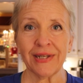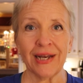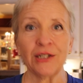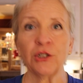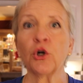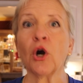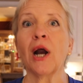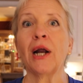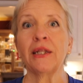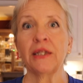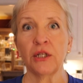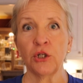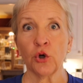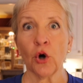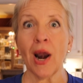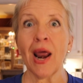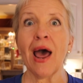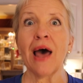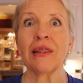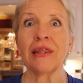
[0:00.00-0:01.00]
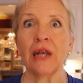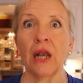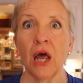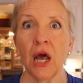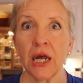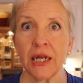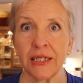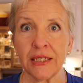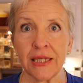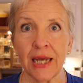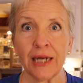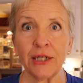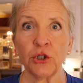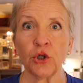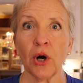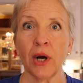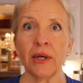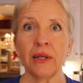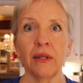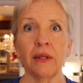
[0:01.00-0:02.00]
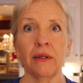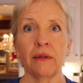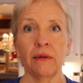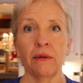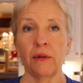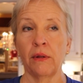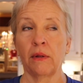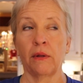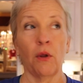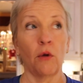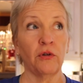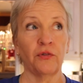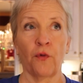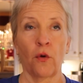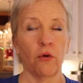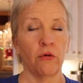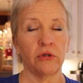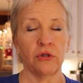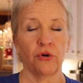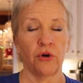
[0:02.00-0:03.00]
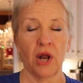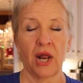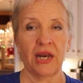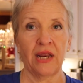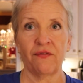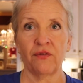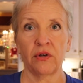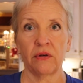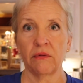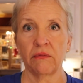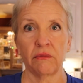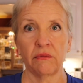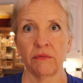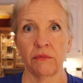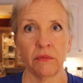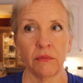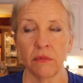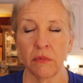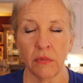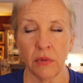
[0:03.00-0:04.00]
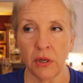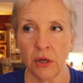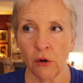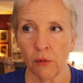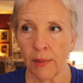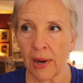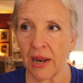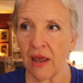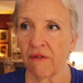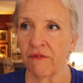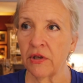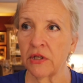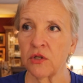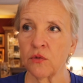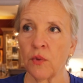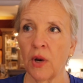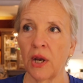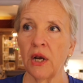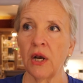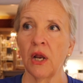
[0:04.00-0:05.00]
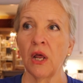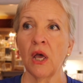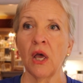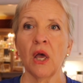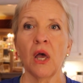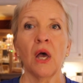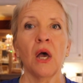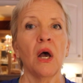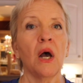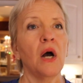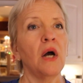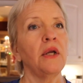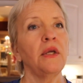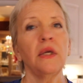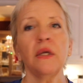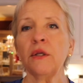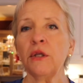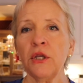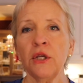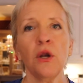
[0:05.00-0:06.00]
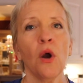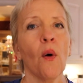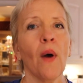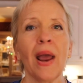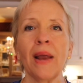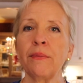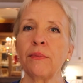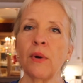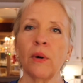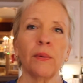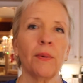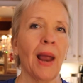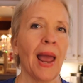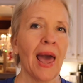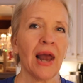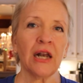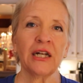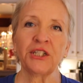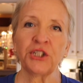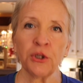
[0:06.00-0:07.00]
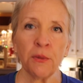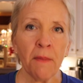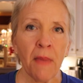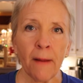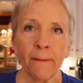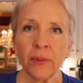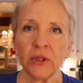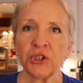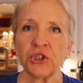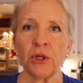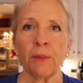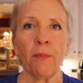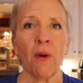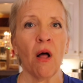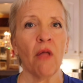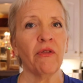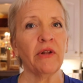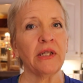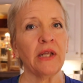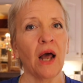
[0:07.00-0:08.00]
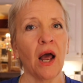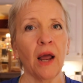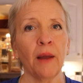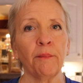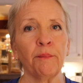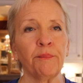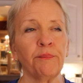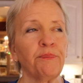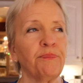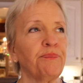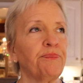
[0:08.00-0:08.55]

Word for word: I tried the triathlons. Those photos are not even near my heaviest weight. You know, I had a gym membership all the time.